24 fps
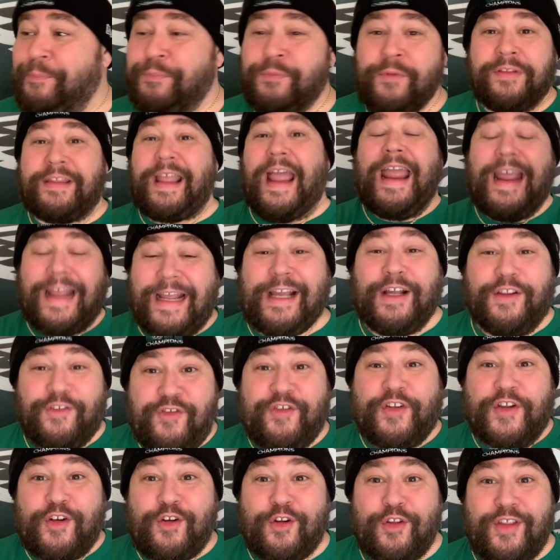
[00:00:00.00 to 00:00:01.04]
They
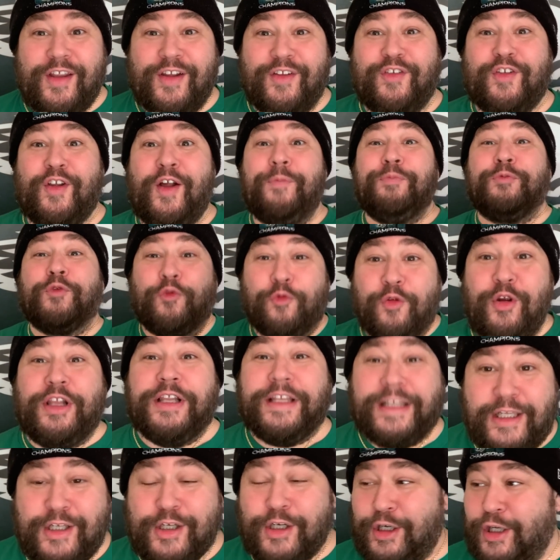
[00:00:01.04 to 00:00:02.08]
consider this really
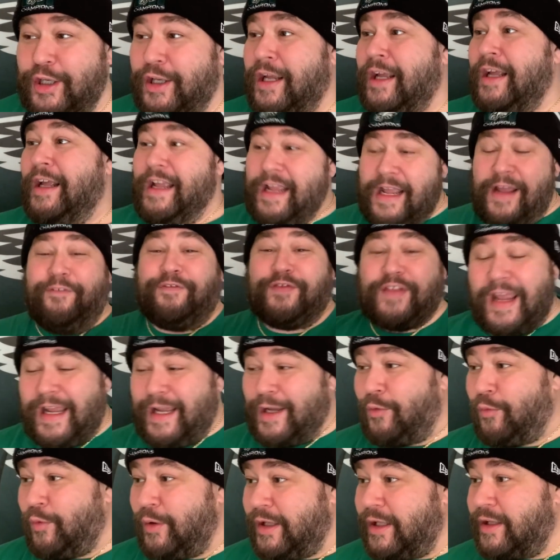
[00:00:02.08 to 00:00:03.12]
good if they can
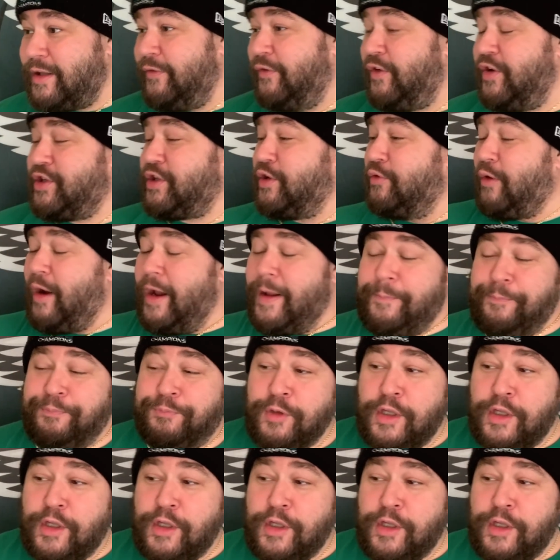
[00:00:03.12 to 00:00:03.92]
win a division, right?